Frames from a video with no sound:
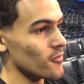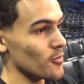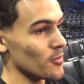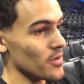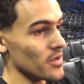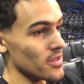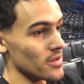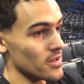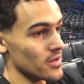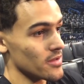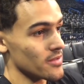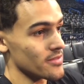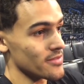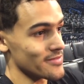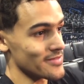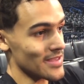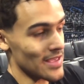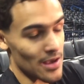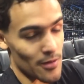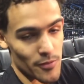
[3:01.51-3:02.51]
for me to
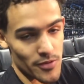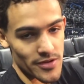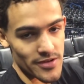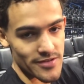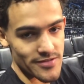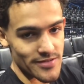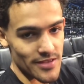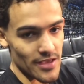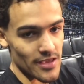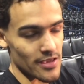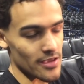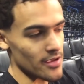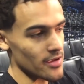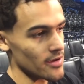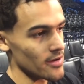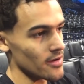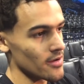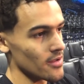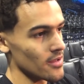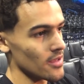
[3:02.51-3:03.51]
say I wanted to stay
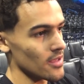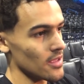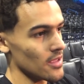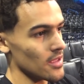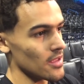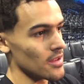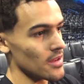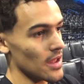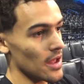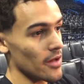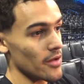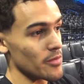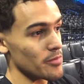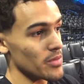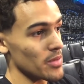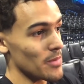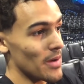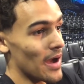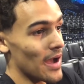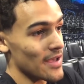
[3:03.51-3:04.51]
here and not only
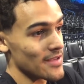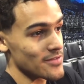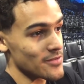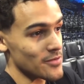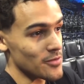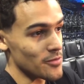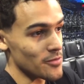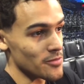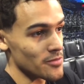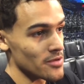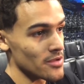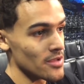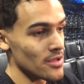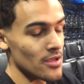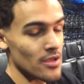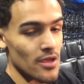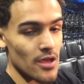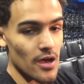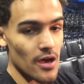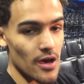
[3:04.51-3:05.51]
play my high school,
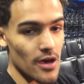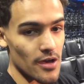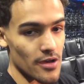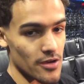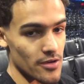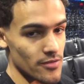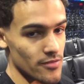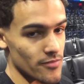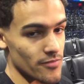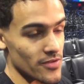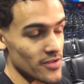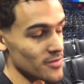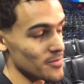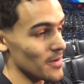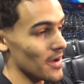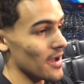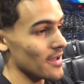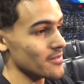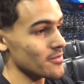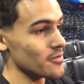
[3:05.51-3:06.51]
finish
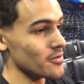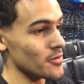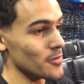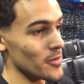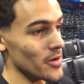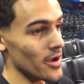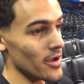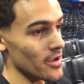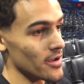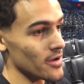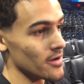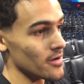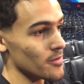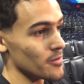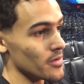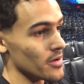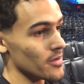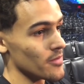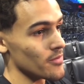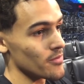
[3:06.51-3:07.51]
my high school career out here,
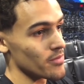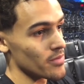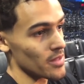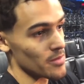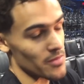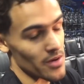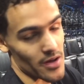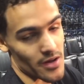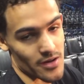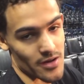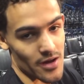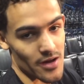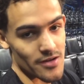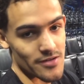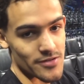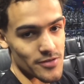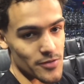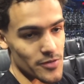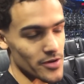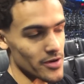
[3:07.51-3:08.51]
but play my
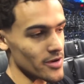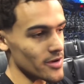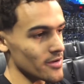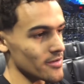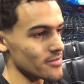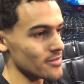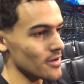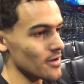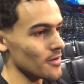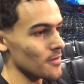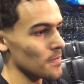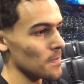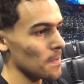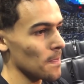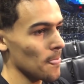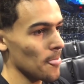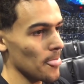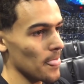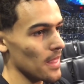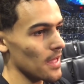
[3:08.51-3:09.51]
college career here. So
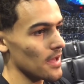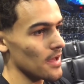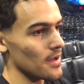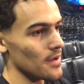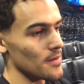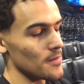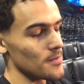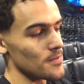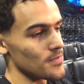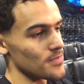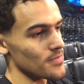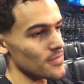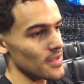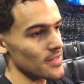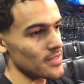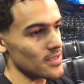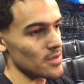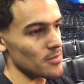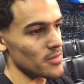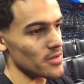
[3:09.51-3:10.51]
I
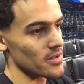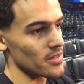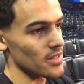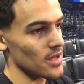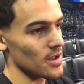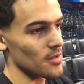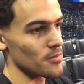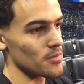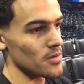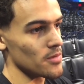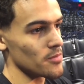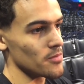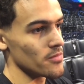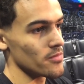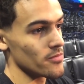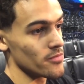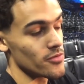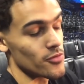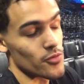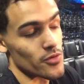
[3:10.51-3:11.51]
think it meant a lot
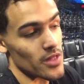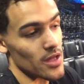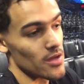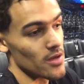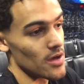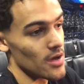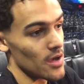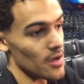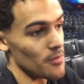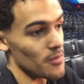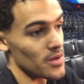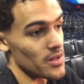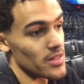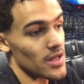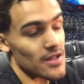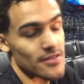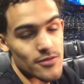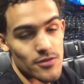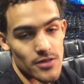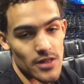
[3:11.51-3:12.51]
to
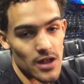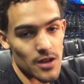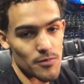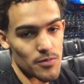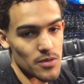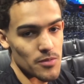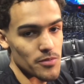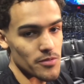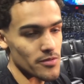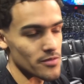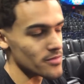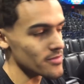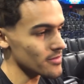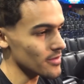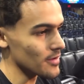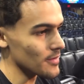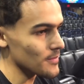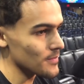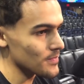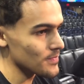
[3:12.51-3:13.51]
a lot of people.
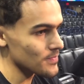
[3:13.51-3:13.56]
So.